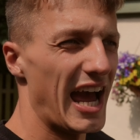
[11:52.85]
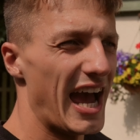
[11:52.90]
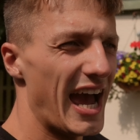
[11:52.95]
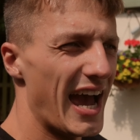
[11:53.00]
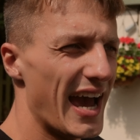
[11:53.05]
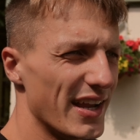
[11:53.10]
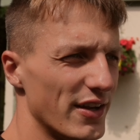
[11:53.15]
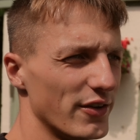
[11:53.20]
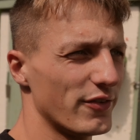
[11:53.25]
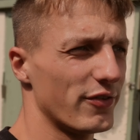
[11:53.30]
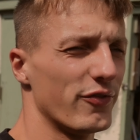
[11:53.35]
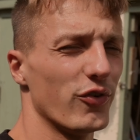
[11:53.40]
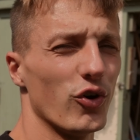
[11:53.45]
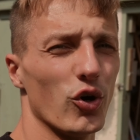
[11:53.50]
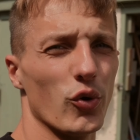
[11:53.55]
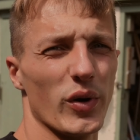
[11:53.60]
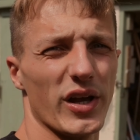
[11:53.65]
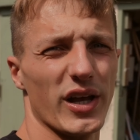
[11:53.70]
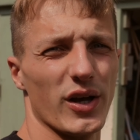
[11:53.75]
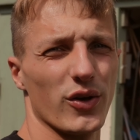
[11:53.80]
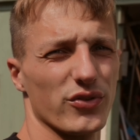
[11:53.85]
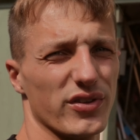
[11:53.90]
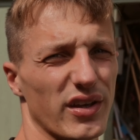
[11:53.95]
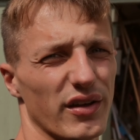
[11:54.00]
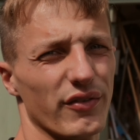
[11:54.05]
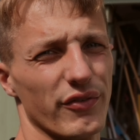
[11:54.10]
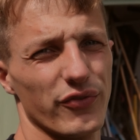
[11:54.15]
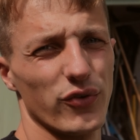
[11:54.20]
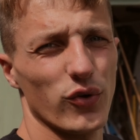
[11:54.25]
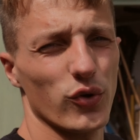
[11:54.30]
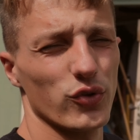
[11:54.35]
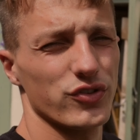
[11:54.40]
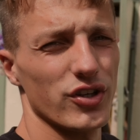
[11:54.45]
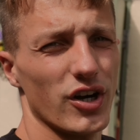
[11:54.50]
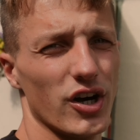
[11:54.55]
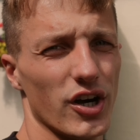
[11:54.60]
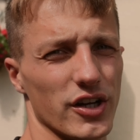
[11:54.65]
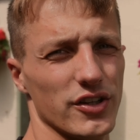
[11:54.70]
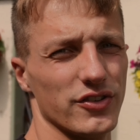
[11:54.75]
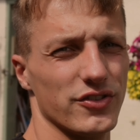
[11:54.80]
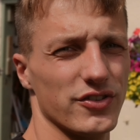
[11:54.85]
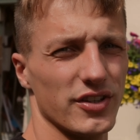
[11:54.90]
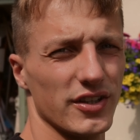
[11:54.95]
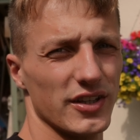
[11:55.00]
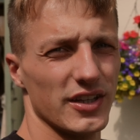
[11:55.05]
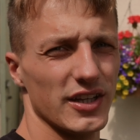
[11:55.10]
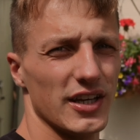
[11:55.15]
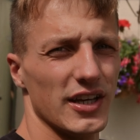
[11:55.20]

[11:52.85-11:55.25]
and 4 wheels and 4 tyres.